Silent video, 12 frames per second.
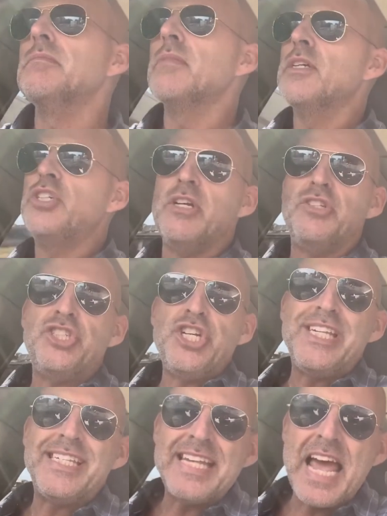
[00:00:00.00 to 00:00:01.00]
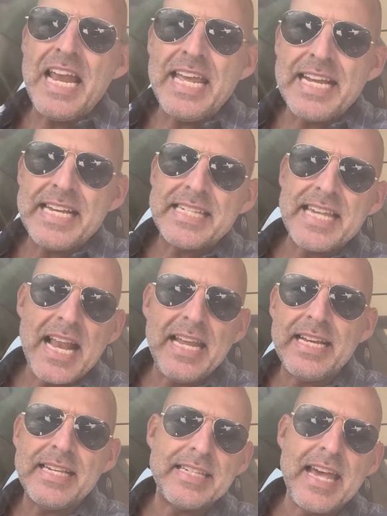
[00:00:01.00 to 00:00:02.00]
she's, she's selling
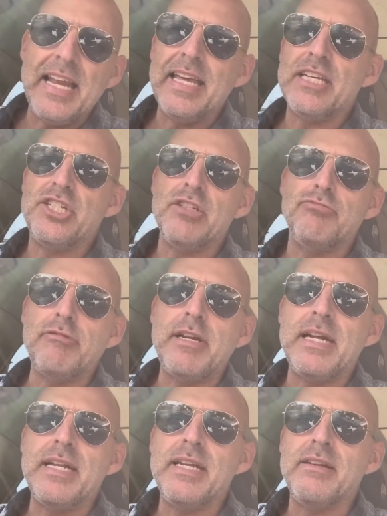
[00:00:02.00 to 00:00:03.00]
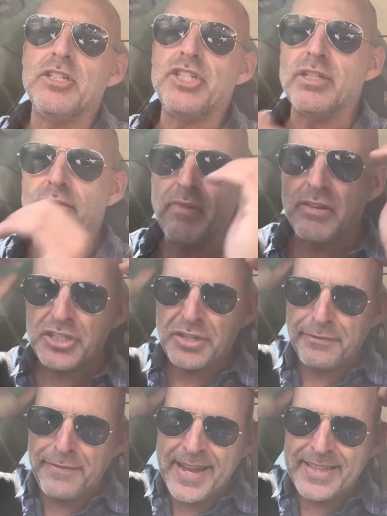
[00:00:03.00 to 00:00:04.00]
selling selling she's really she's a she's a
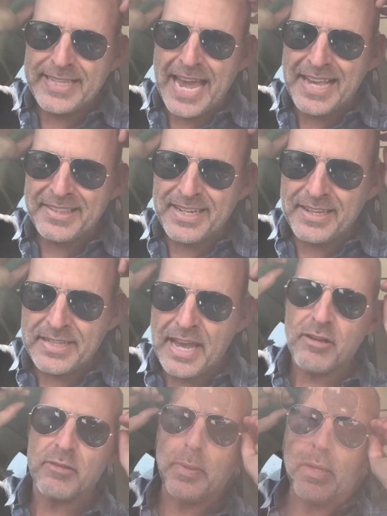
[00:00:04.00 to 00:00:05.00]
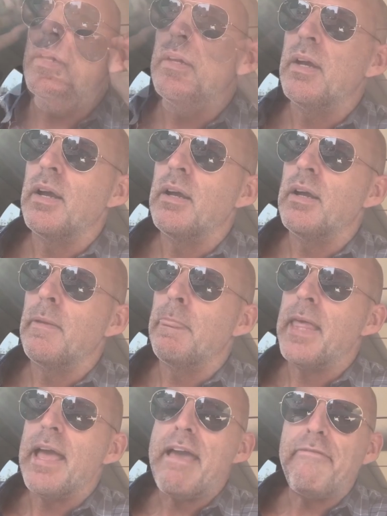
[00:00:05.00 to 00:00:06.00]
fantastic salesperson
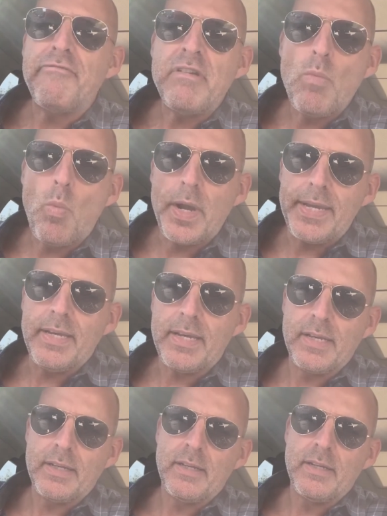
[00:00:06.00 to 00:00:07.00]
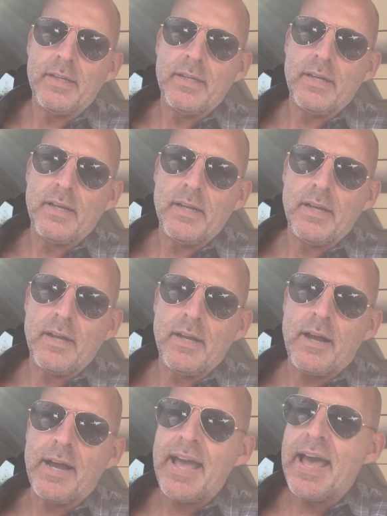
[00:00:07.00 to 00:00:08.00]
every week
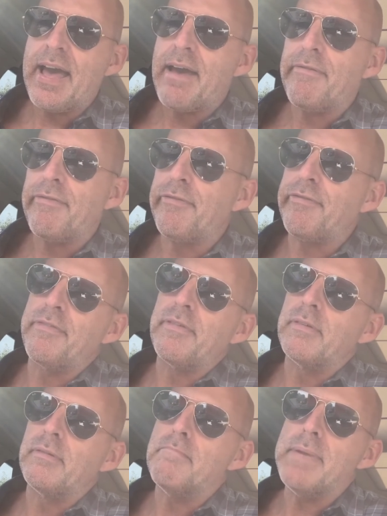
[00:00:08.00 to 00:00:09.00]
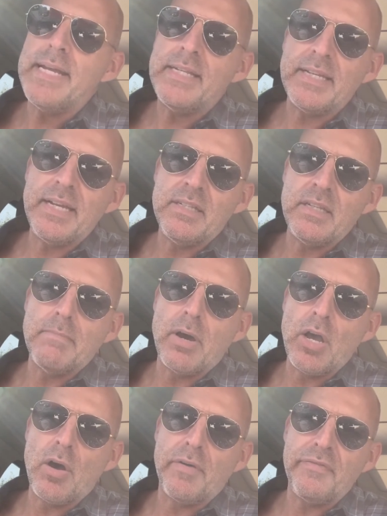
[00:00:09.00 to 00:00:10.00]
i have meetings in
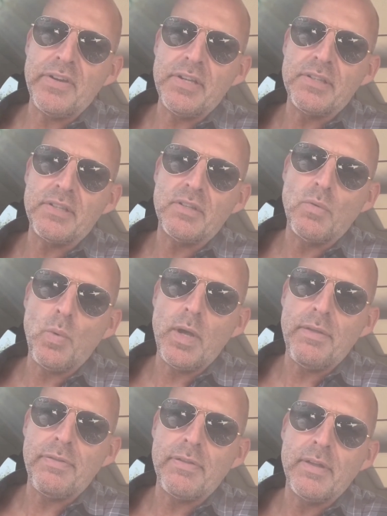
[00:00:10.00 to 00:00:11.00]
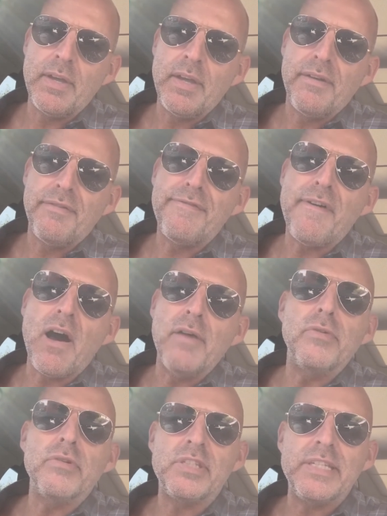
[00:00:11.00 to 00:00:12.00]
my office with
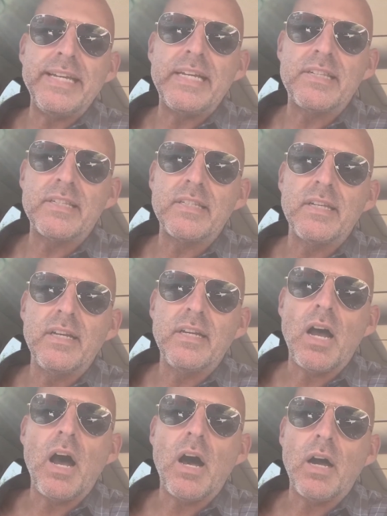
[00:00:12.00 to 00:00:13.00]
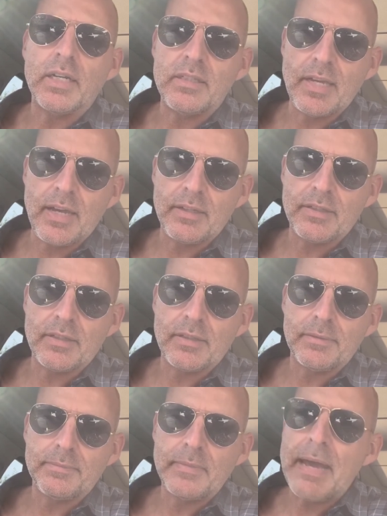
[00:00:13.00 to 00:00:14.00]
five or six architects
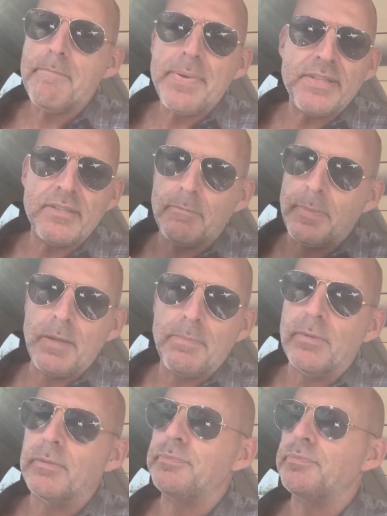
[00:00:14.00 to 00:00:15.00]
and business people